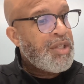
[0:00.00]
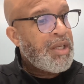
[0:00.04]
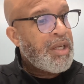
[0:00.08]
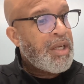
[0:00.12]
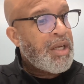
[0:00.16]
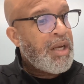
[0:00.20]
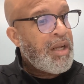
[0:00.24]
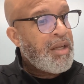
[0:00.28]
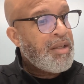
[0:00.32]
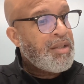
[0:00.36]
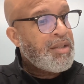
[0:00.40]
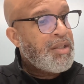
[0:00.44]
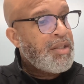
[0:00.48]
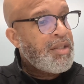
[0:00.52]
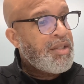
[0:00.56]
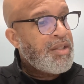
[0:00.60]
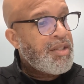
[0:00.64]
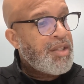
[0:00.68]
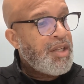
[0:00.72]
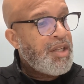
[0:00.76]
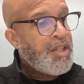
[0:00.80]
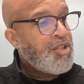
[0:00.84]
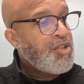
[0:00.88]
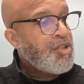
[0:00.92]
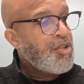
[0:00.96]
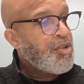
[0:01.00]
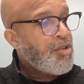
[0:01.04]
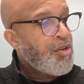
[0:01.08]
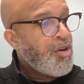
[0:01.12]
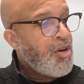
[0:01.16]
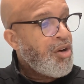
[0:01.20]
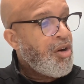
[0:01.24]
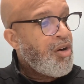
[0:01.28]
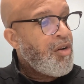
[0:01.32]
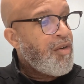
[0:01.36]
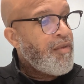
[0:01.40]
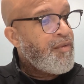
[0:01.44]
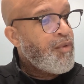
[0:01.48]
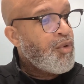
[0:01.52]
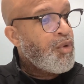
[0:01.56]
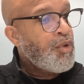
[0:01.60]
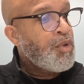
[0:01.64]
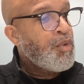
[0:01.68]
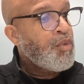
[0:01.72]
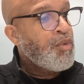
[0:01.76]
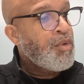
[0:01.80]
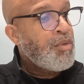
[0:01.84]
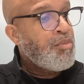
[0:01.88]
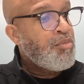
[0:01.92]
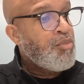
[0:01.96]
and Colonization called for
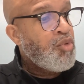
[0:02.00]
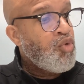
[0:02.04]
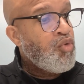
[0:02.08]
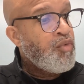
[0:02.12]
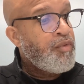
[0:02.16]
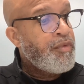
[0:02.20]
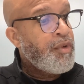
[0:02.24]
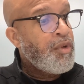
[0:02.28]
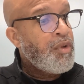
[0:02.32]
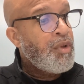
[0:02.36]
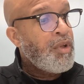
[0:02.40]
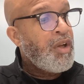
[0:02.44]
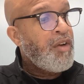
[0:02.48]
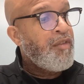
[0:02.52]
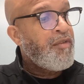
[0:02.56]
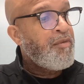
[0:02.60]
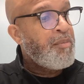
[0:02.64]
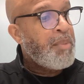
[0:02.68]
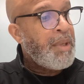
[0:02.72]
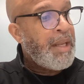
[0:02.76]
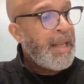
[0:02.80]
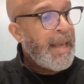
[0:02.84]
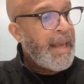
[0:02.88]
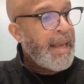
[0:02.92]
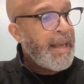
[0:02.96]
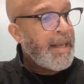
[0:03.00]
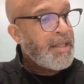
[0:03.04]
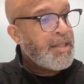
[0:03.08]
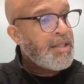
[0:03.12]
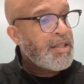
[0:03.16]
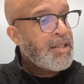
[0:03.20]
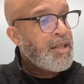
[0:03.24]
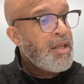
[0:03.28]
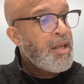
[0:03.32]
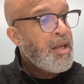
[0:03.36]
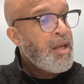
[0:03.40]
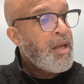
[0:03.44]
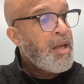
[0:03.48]
the removal of blacks